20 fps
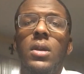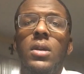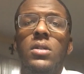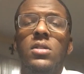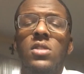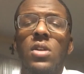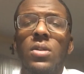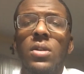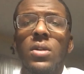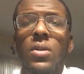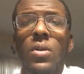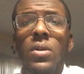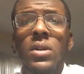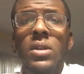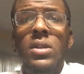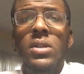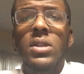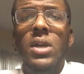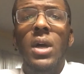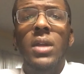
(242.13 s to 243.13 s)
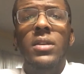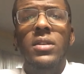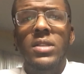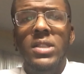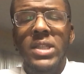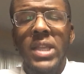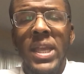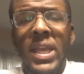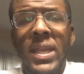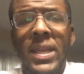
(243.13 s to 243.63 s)
So in order to
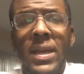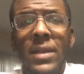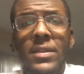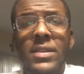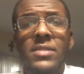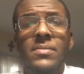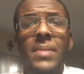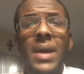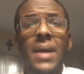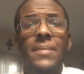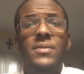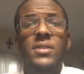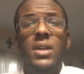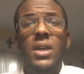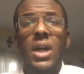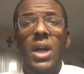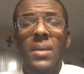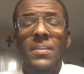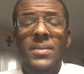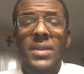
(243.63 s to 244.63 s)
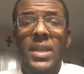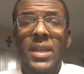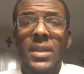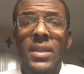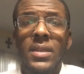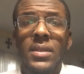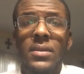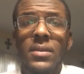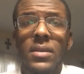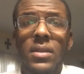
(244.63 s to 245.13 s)
understand how these maps are
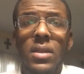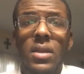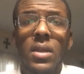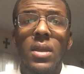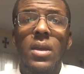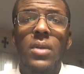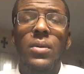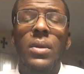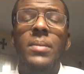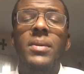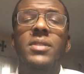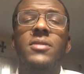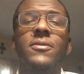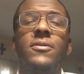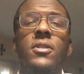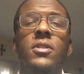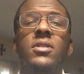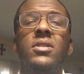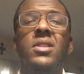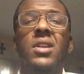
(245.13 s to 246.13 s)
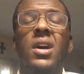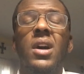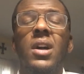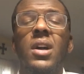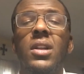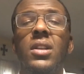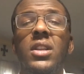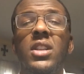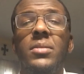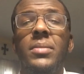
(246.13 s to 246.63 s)
updated, we must first talk
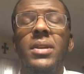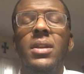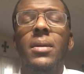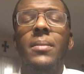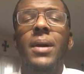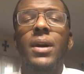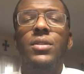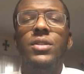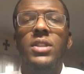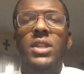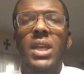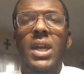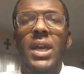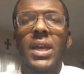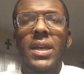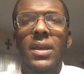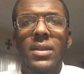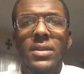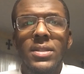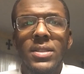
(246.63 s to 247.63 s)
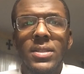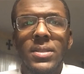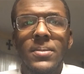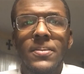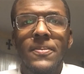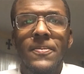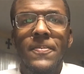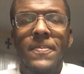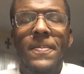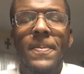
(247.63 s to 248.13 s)
a little bit about GIS.
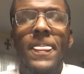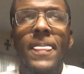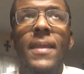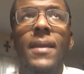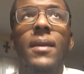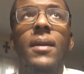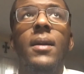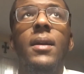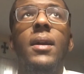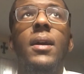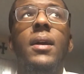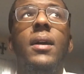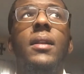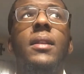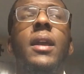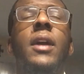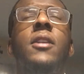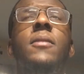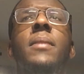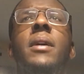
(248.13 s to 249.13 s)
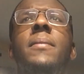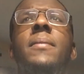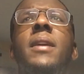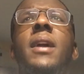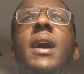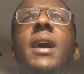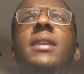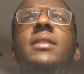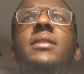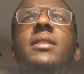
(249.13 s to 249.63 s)
Now you may be
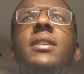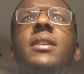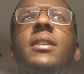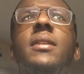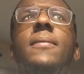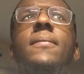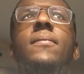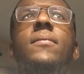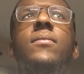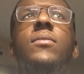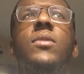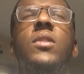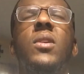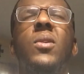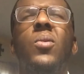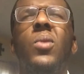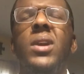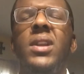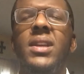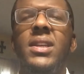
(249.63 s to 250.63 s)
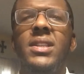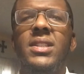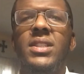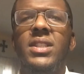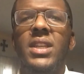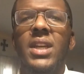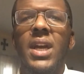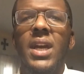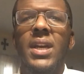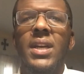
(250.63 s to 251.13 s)
asking, what is
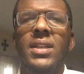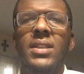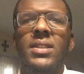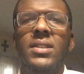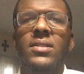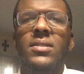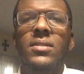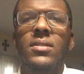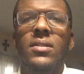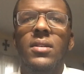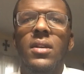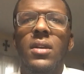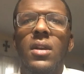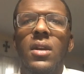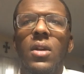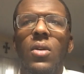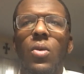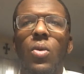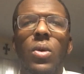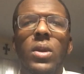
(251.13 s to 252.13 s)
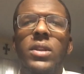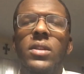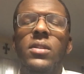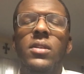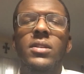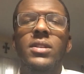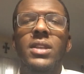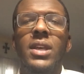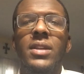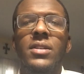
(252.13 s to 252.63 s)
GIS? What do
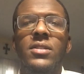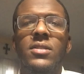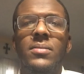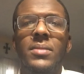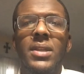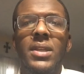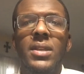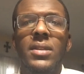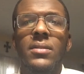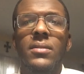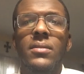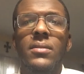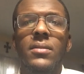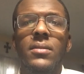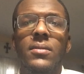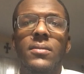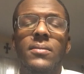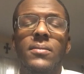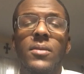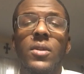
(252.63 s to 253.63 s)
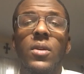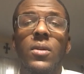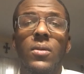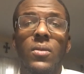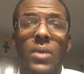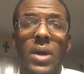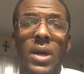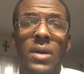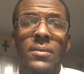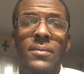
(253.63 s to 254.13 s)
those letters mean?
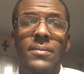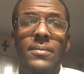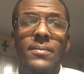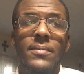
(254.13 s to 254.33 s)
Well,